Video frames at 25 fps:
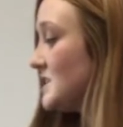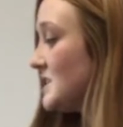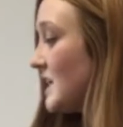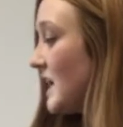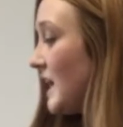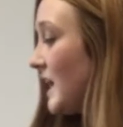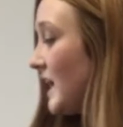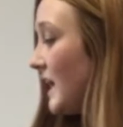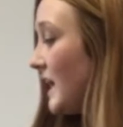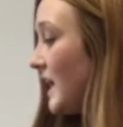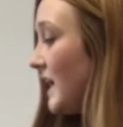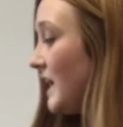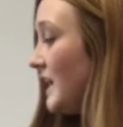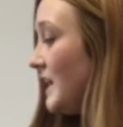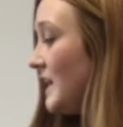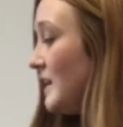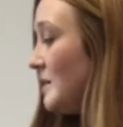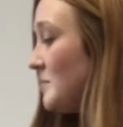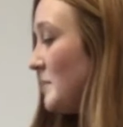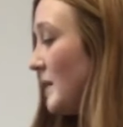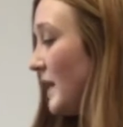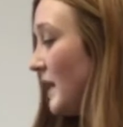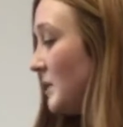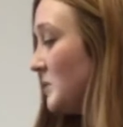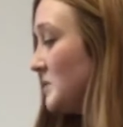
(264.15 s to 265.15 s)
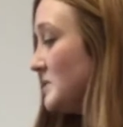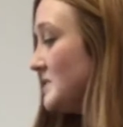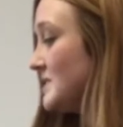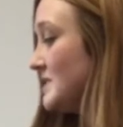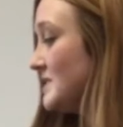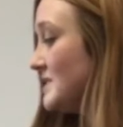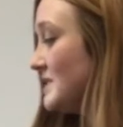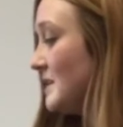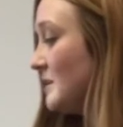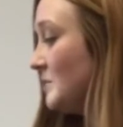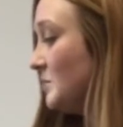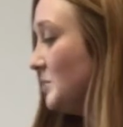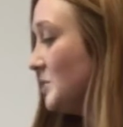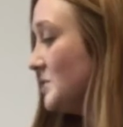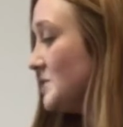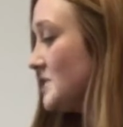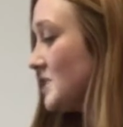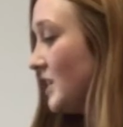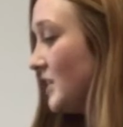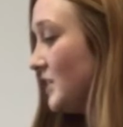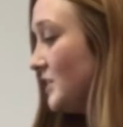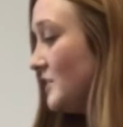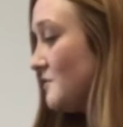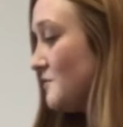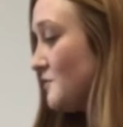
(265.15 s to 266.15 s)
tiny mouse nibbles
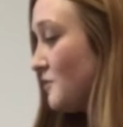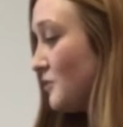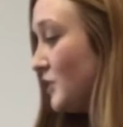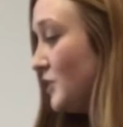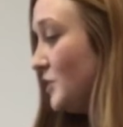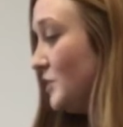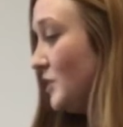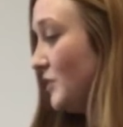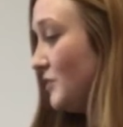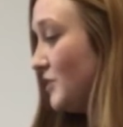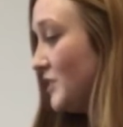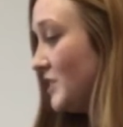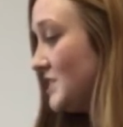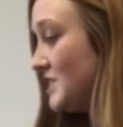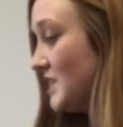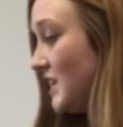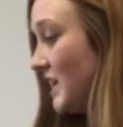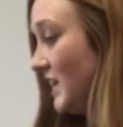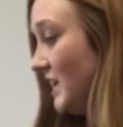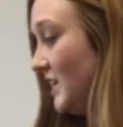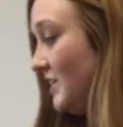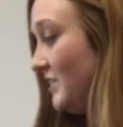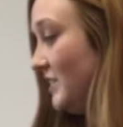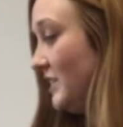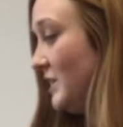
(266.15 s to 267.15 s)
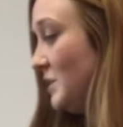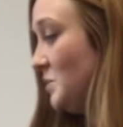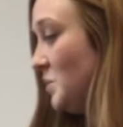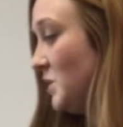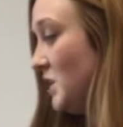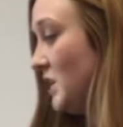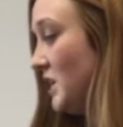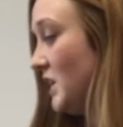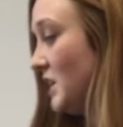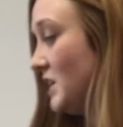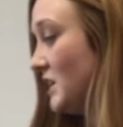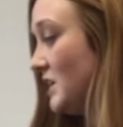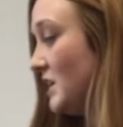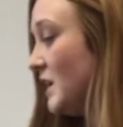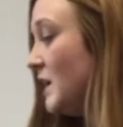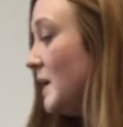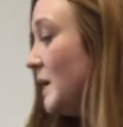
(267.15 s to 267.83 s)
on the fruit of the taily weed,